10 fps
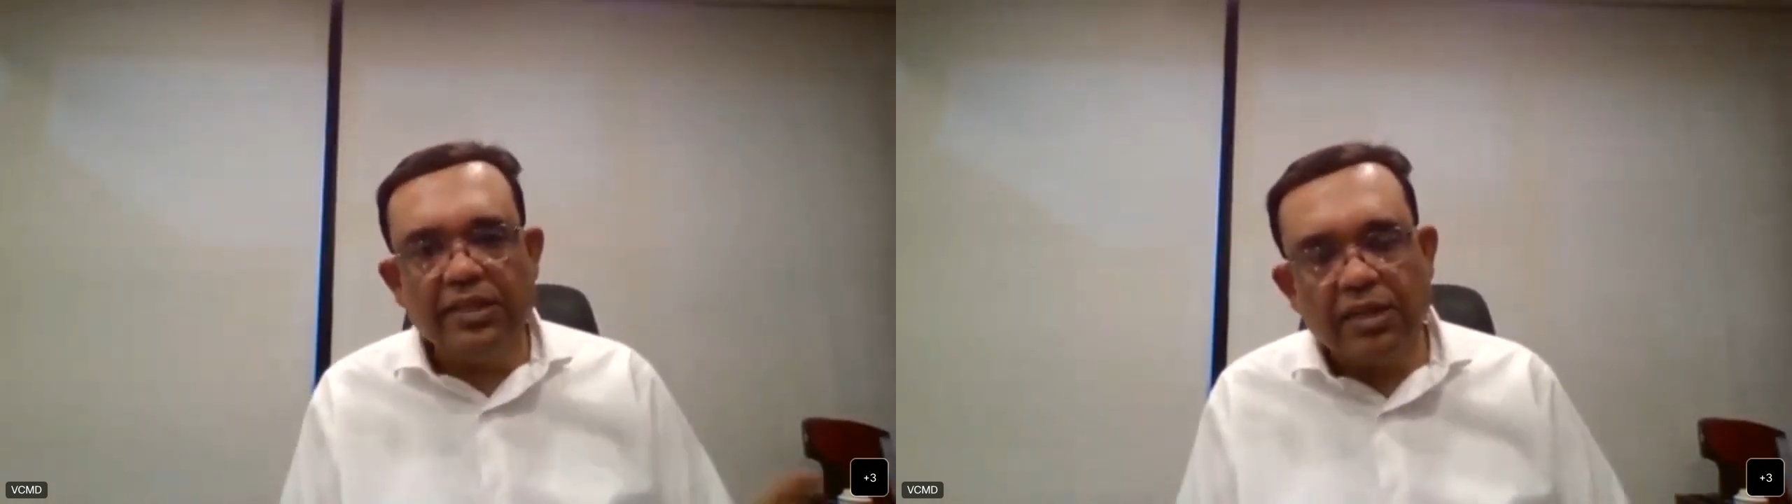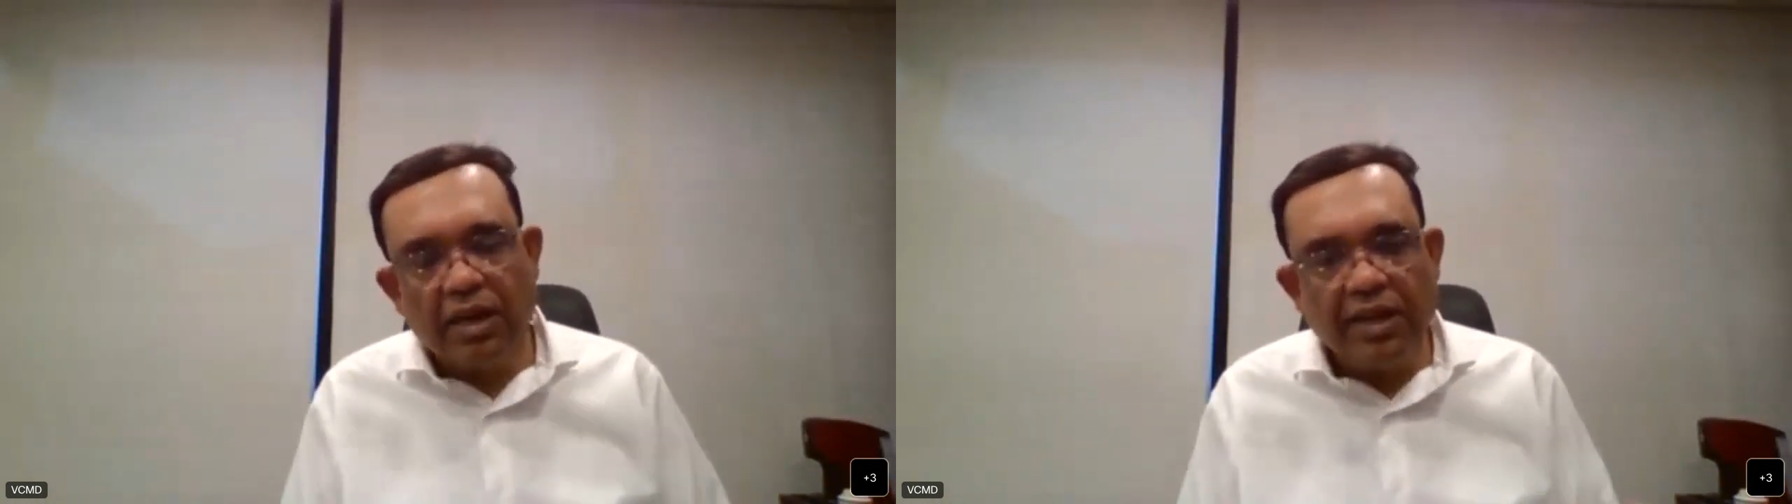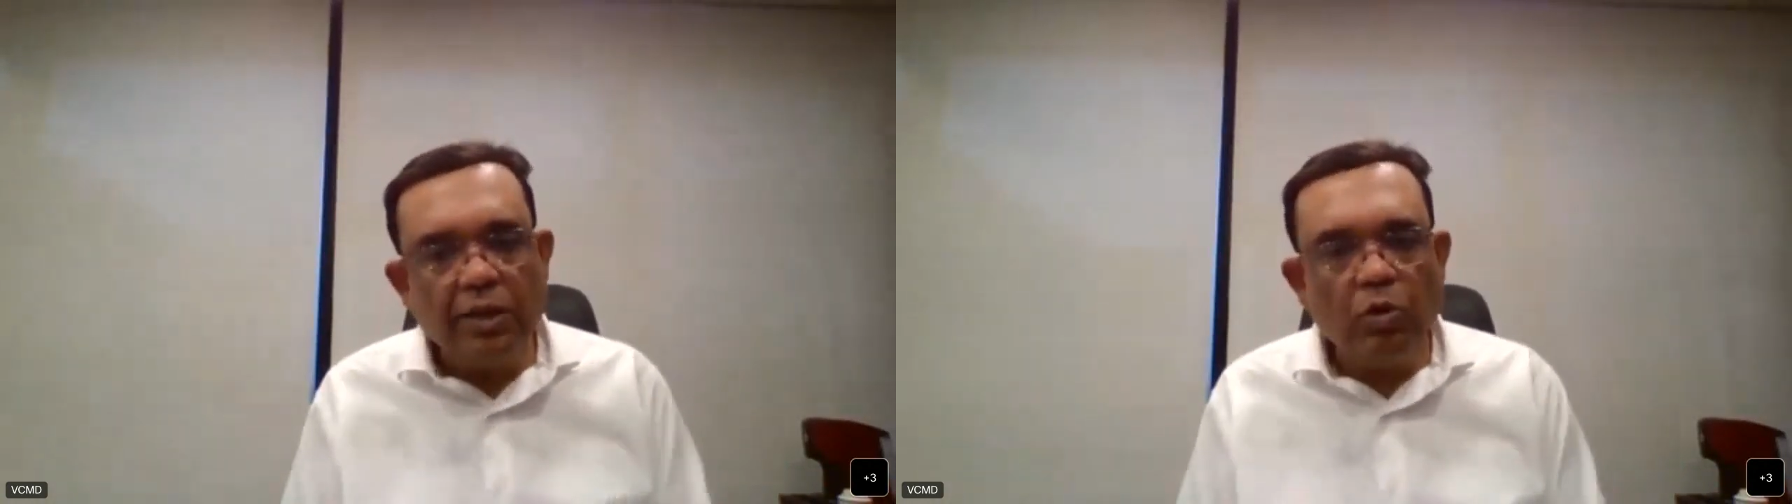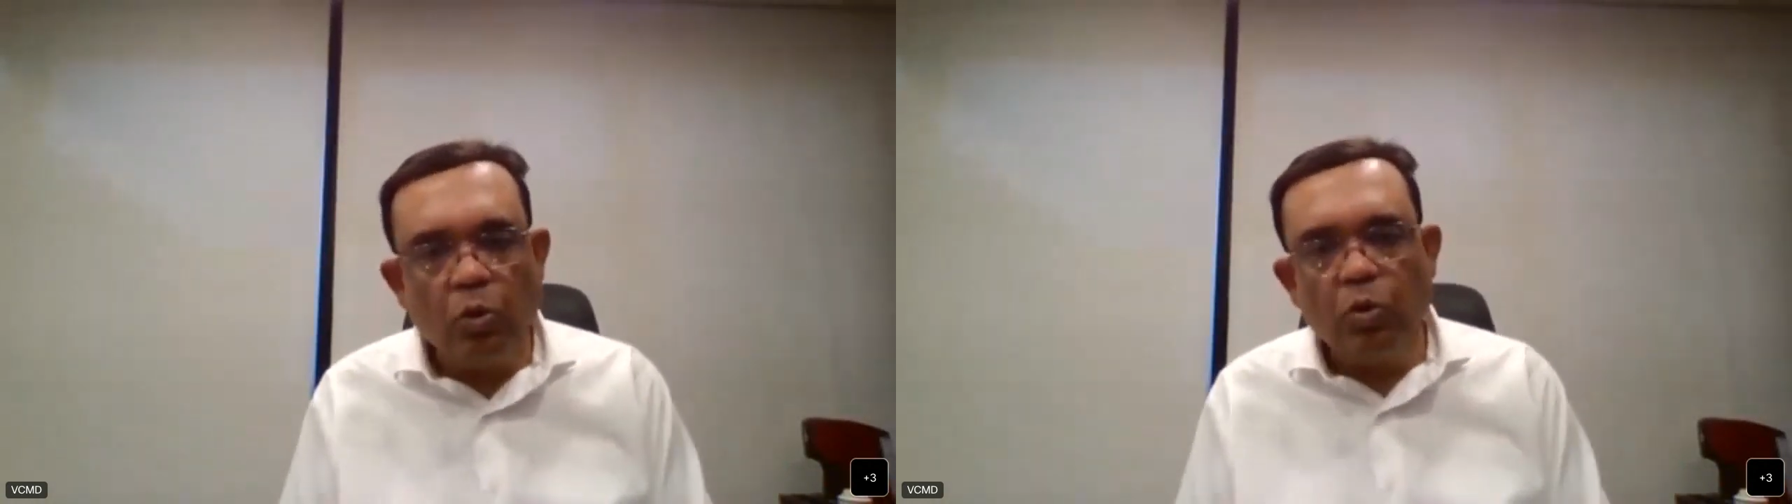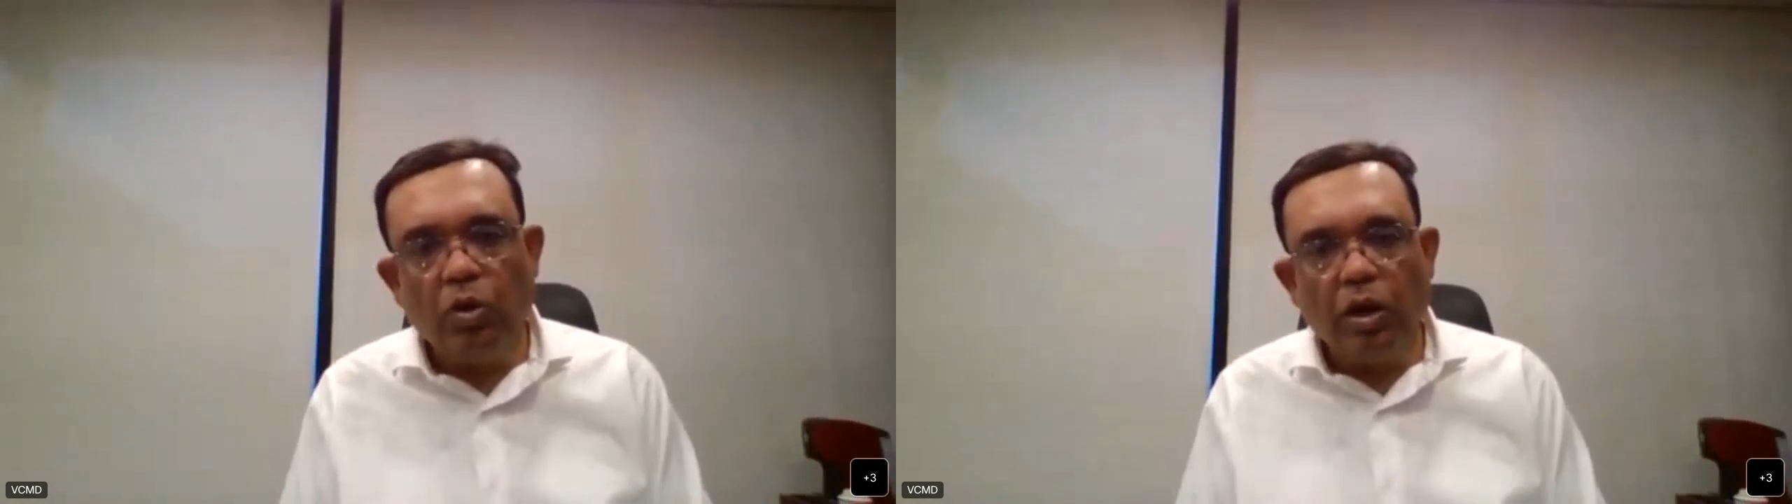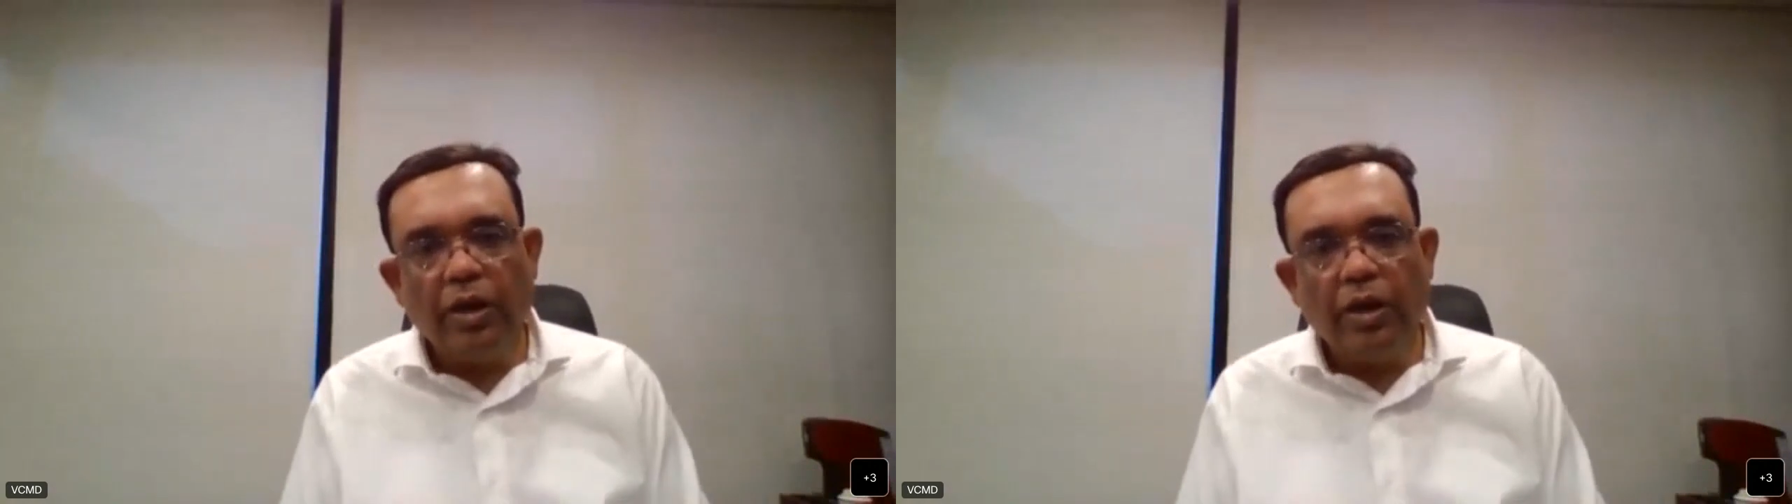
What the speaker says: starting to